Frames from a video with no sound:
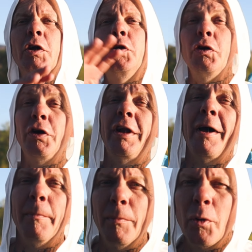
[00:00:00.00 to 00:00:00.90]
Good
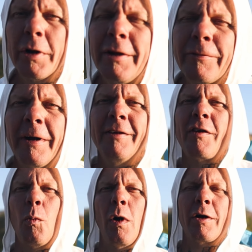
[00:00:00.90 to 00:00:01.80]
morning,
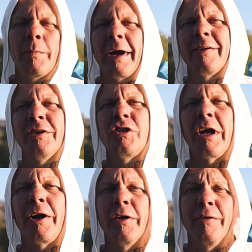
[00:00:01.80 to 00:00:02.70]
friends. Welcome back to the
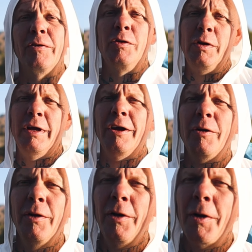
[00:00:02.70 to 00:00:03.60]
channel. If you're new
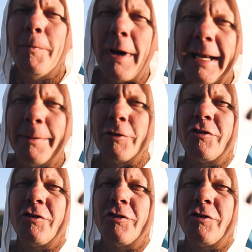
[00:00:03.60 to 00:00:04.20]
here, my name is